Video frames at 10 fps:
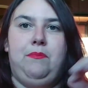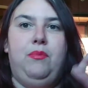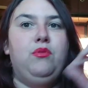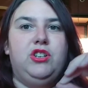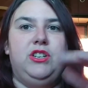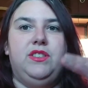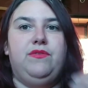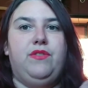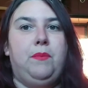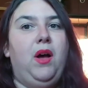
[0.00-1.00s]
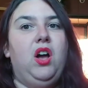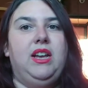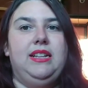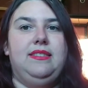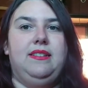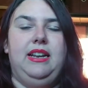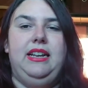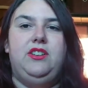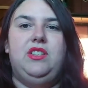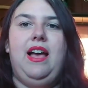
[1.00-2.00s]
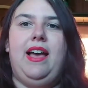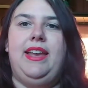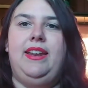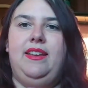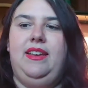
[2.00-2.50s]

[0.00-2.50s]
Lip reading: portions for pockets on each side.